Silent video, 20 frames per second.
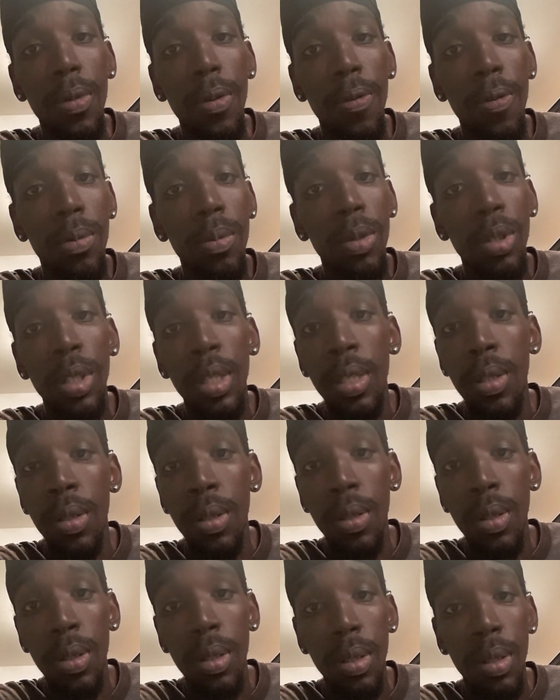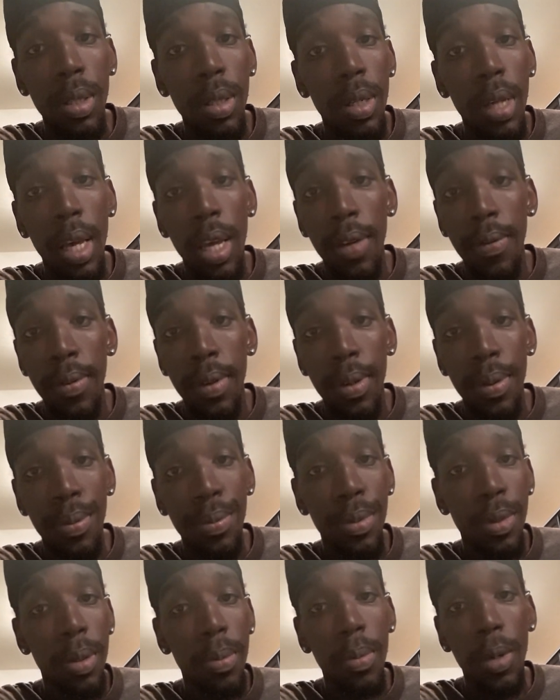From Jesus to David
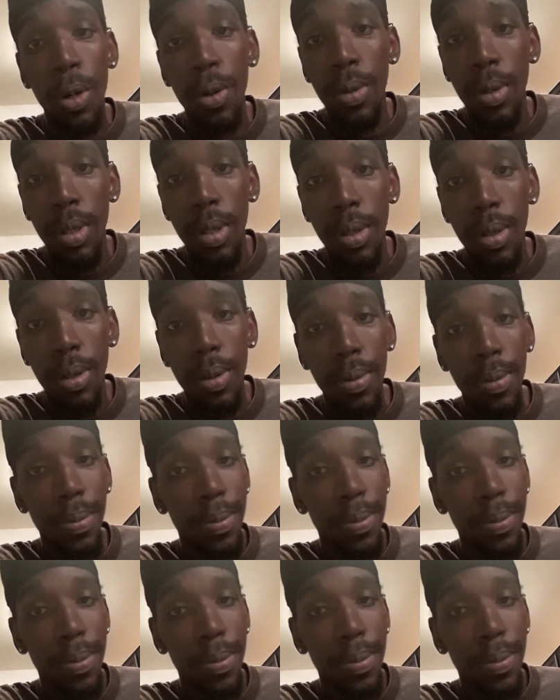to Moses,